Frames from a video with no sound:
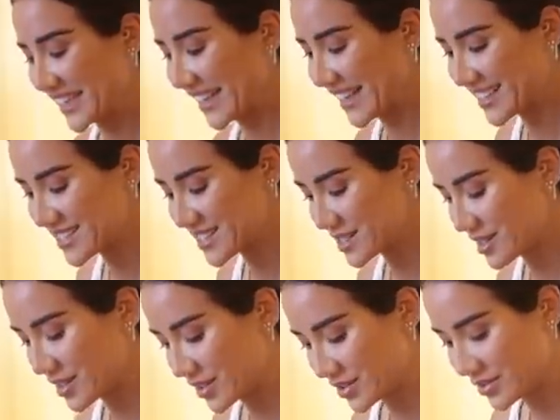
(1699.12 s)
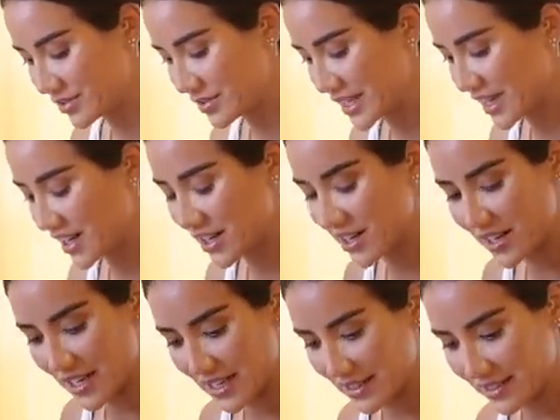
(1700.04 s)
Okay, so we are
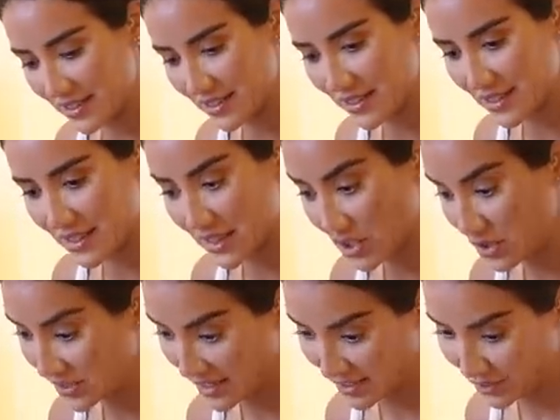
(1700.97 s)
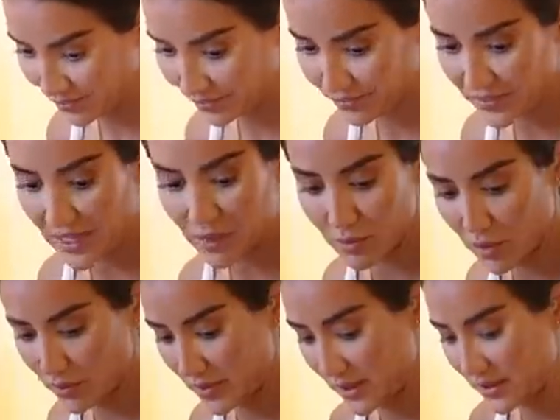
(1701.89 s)
at the hotel at the
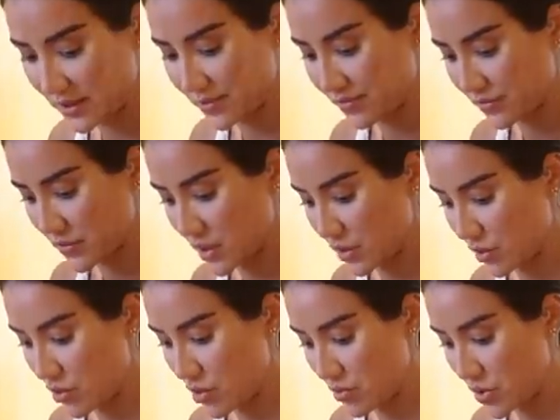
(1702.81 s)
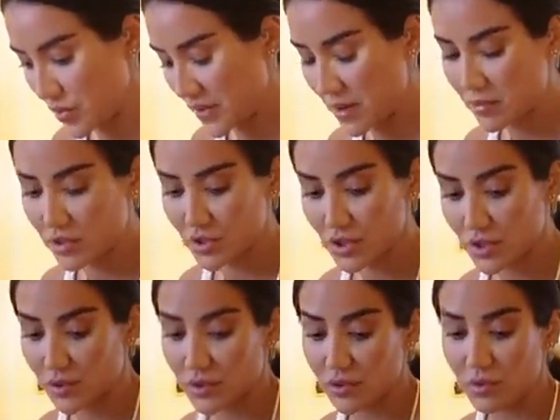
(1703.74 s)
moment. Como. I'm gonna
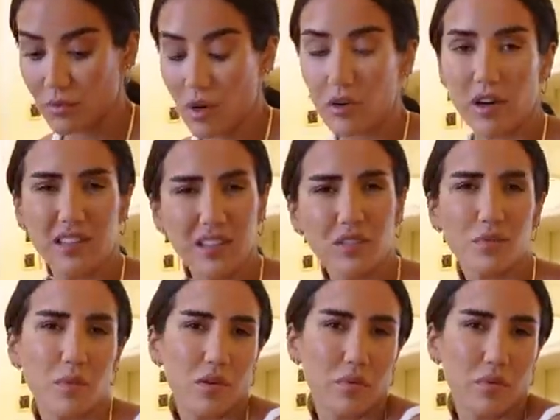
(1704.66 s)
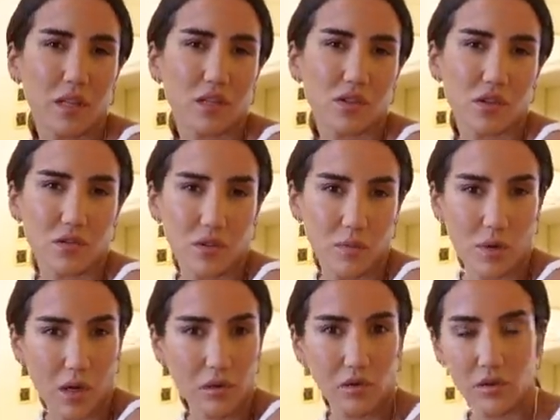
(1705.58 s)
show you tomorrow. I think tomorrow we can show them.
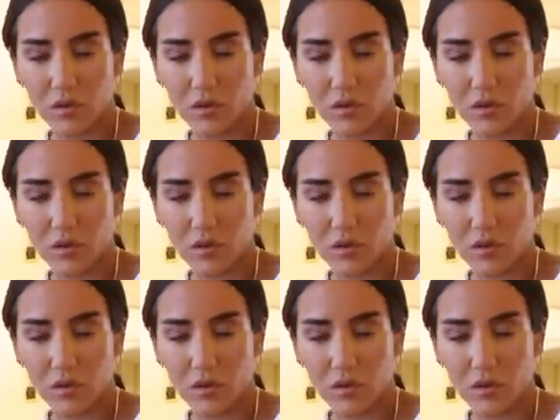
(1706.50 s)
No,